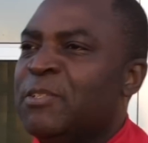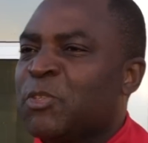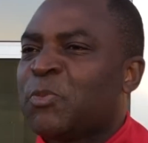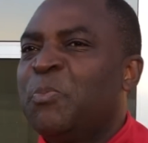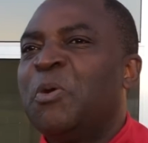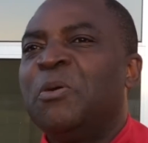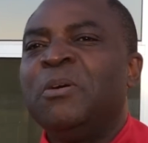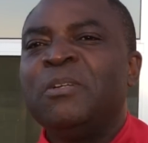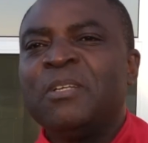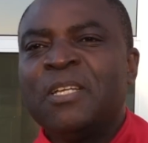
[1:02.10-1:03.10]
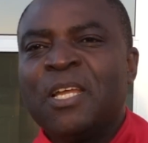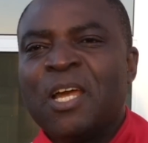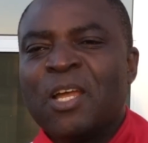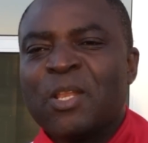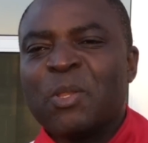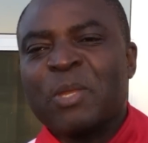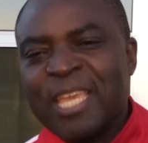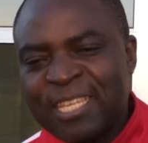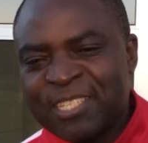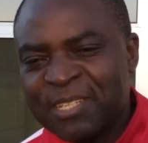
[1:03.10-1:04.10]
little small
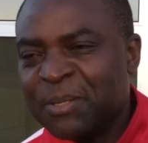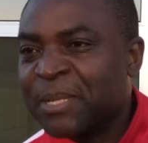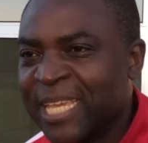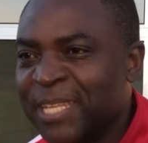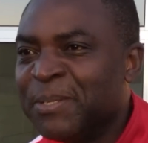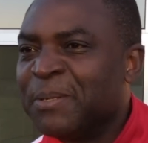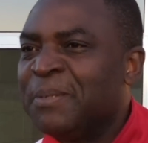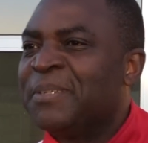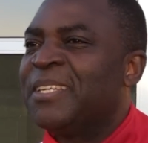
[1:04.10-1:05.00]
location or ghetto